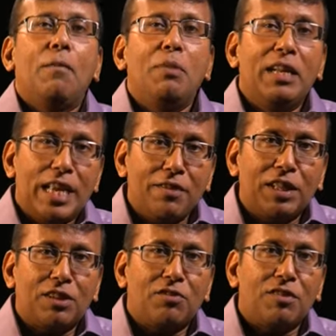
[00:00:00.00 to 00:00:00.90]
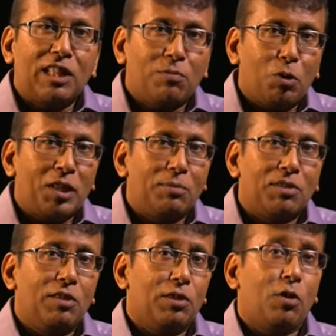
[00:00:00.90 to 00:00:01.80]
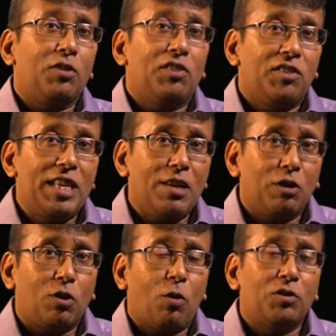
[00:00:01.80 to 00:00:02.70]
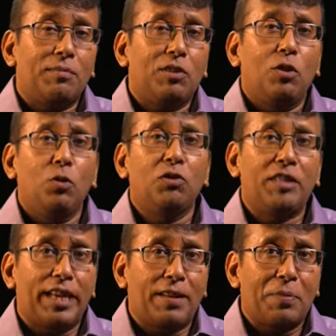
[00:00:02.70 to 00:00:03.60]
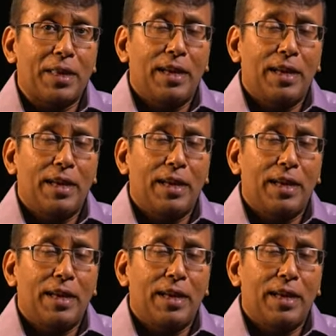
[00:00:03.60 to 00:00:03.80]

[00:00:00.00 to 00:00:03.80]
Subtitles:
believed that transporting themselves across the sea would cause them to lose their